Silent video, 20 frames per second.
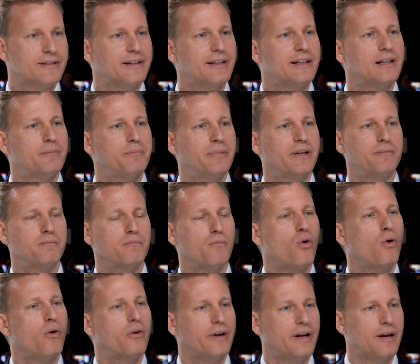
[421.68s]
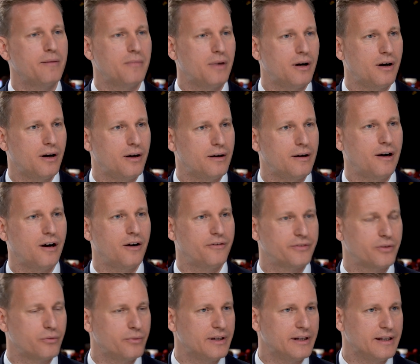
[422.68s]
a little bit more MR
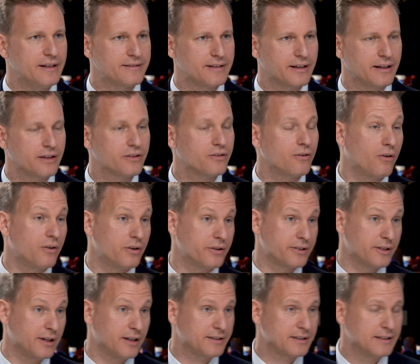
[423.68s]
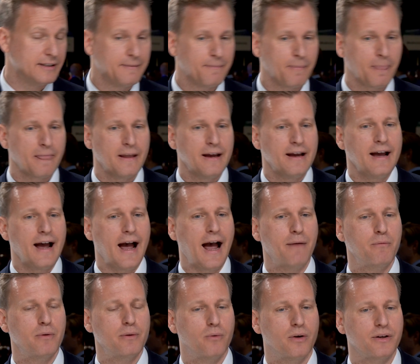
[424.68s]
after releasing it or not?
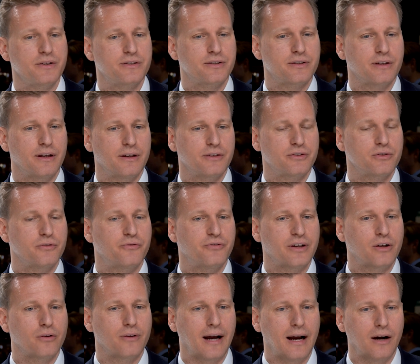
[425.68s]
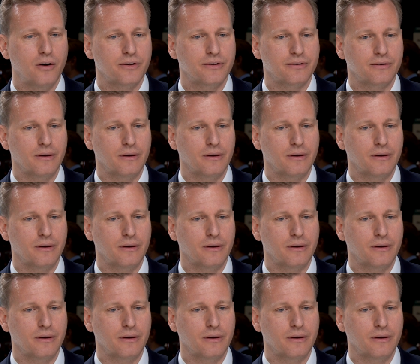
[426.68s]
And we want uh, to figure out